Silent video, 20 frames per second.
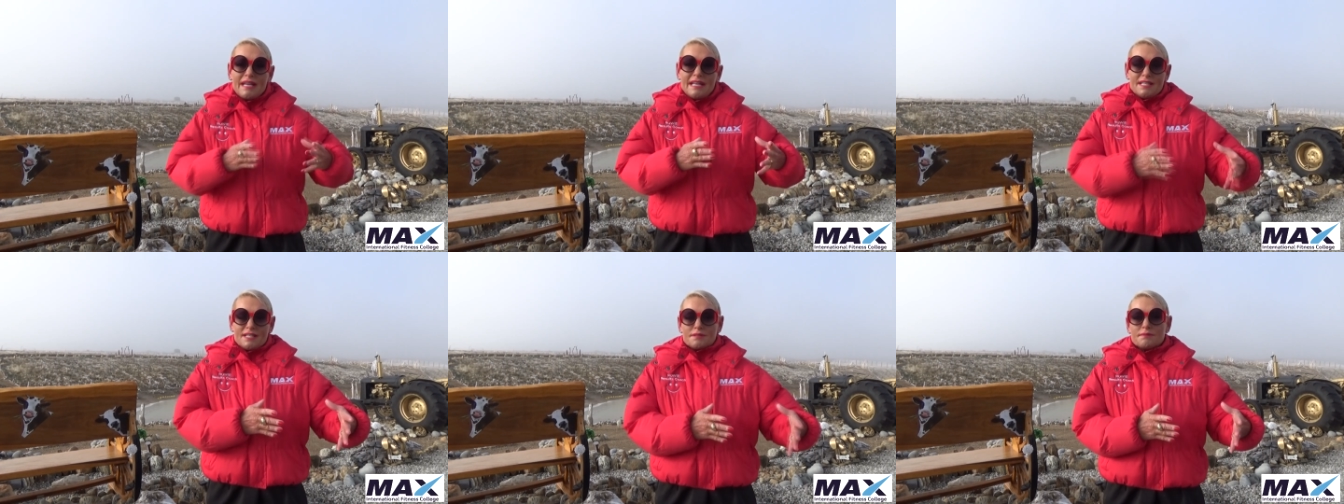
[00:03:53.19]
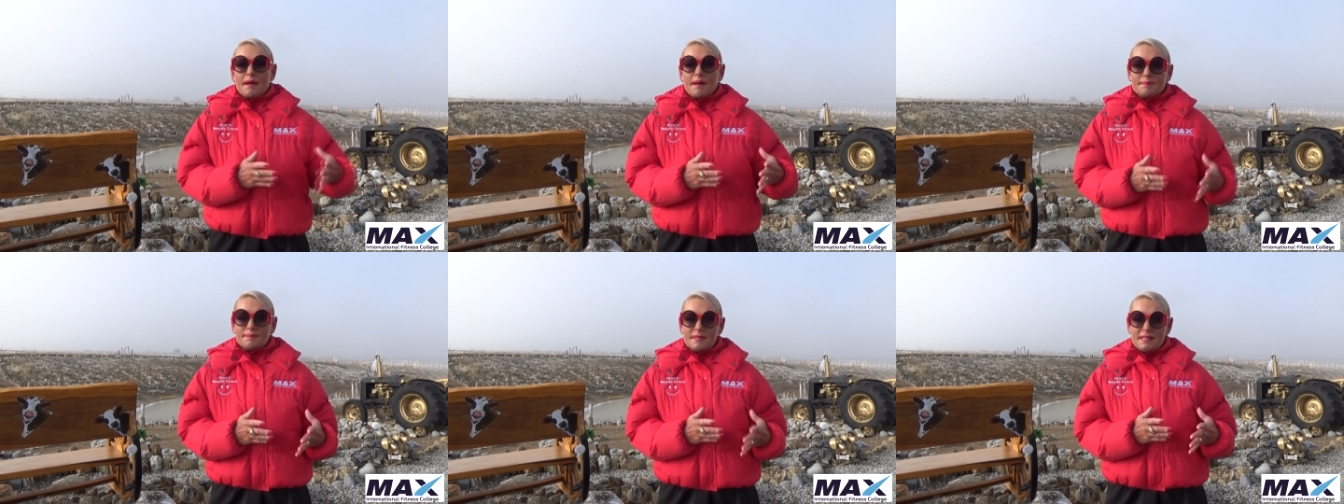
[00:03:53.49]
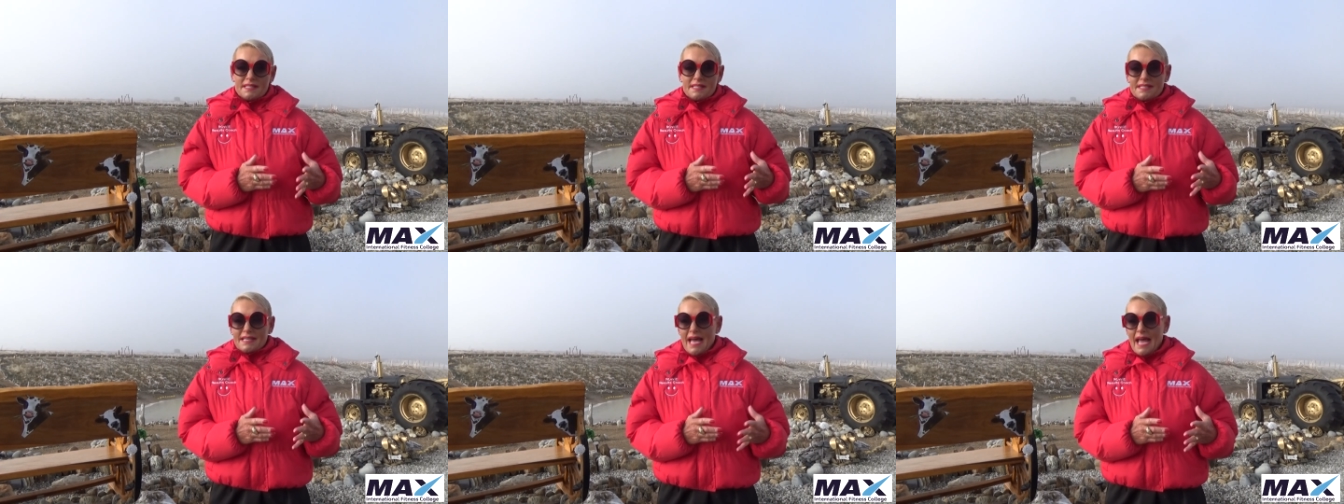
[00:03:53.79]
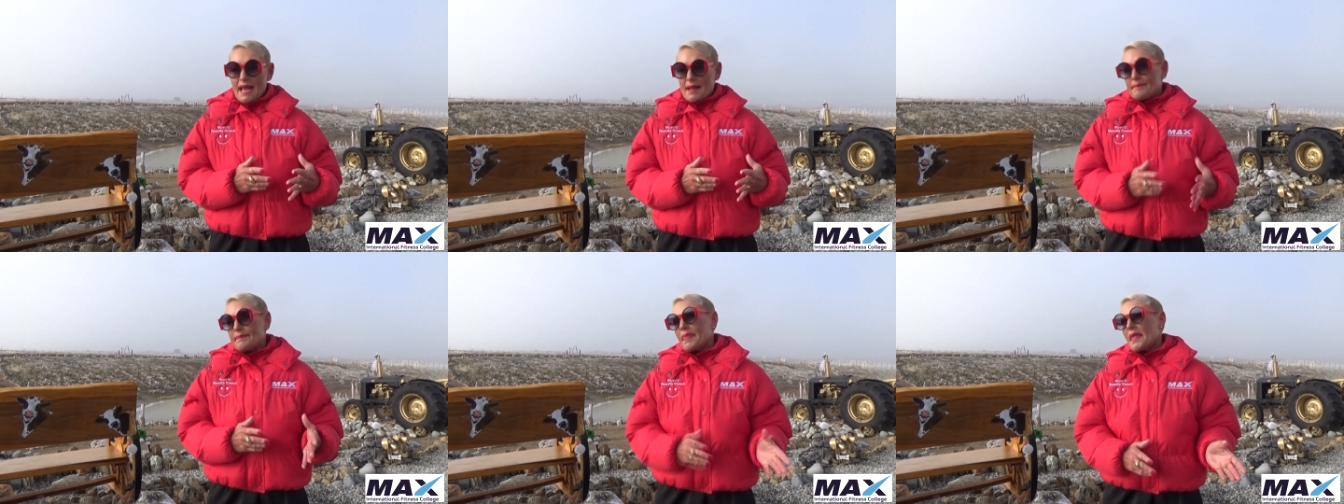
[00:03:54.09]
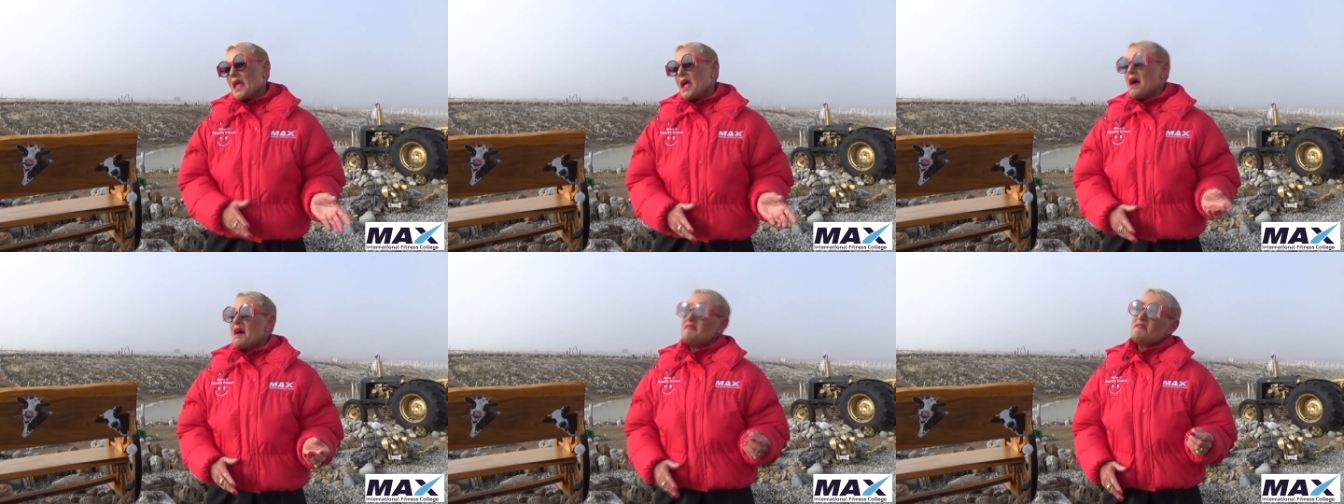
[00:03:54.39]
interrupt and say,
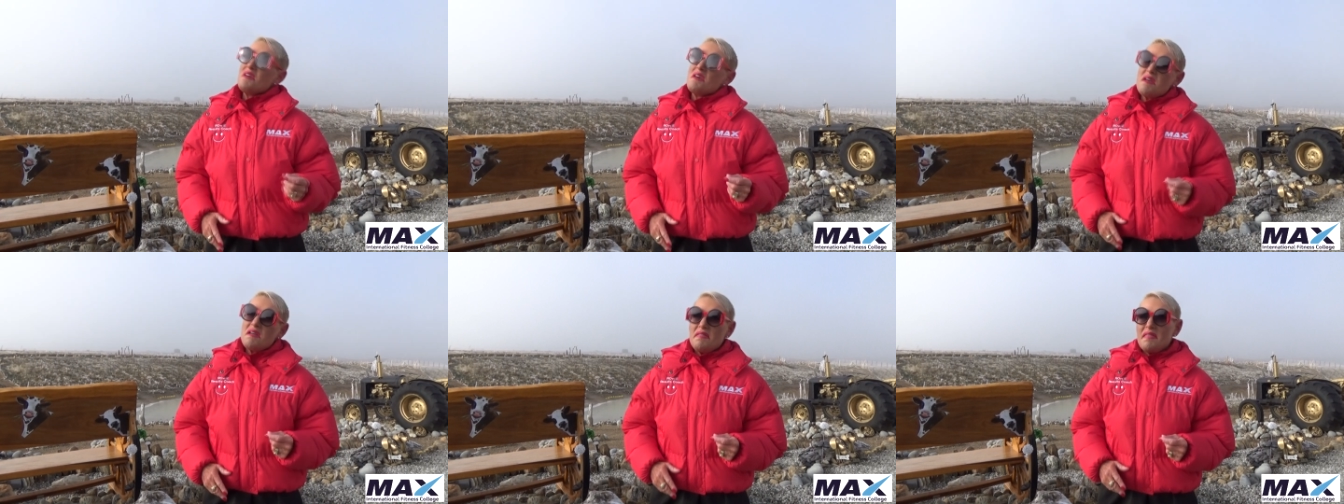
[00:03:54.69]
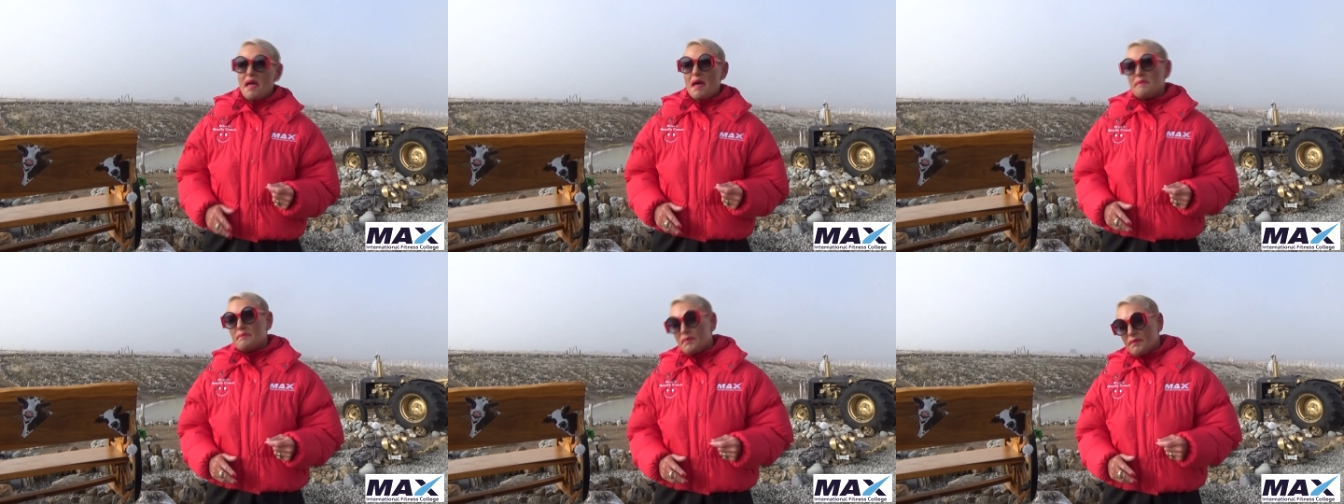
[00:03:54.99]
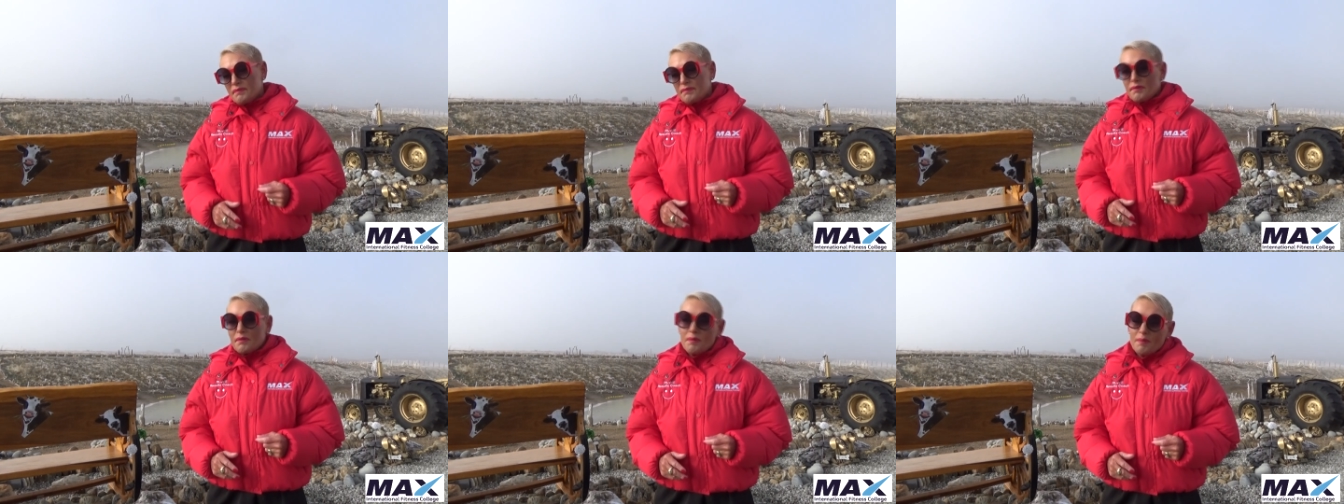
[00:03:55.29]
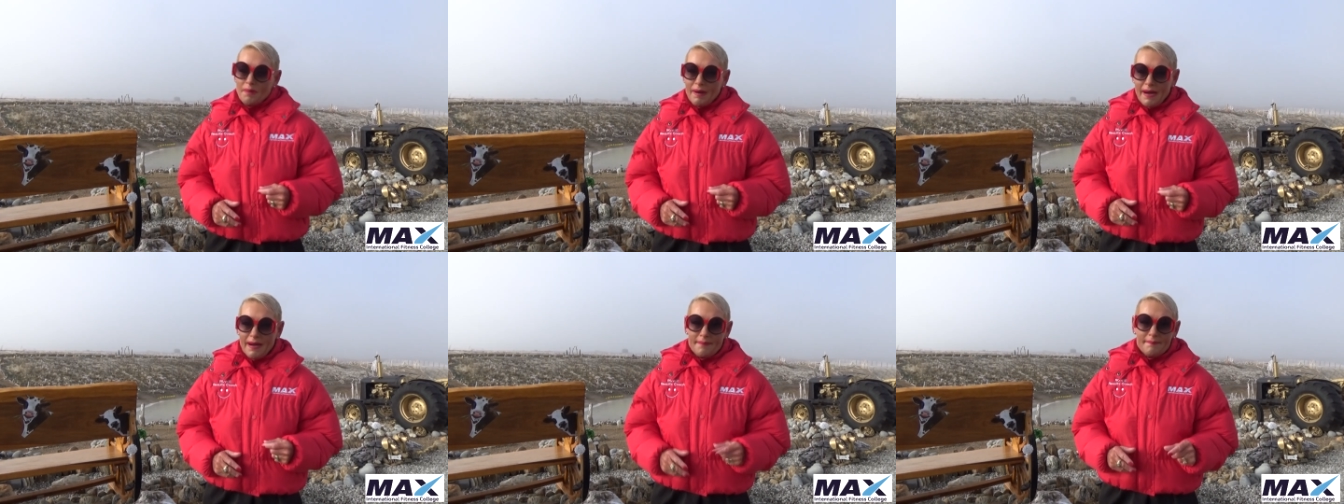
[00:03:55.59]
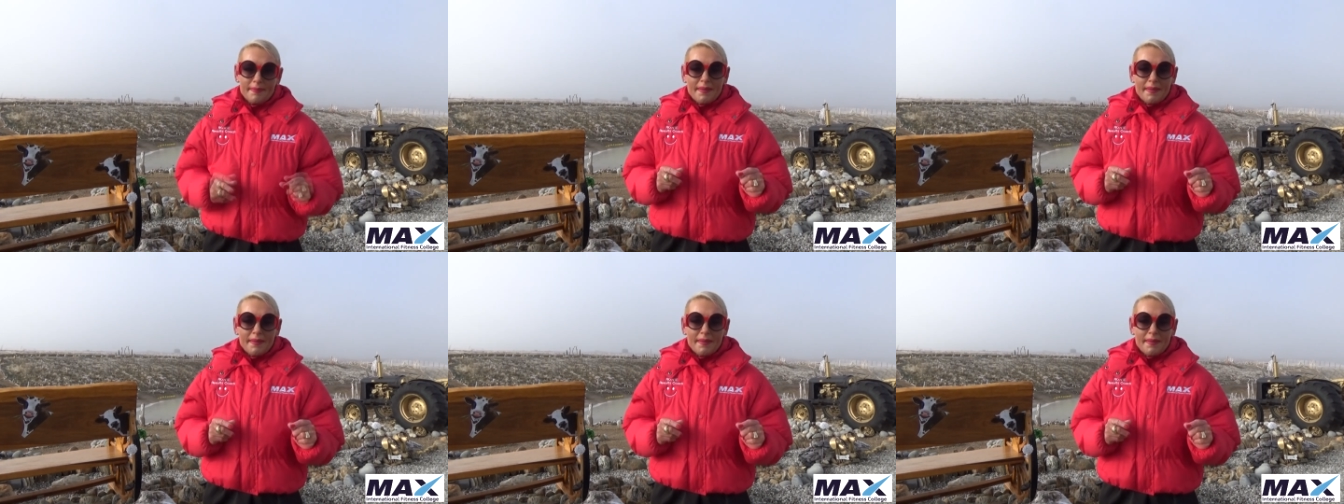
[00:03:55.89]
I've heard that before?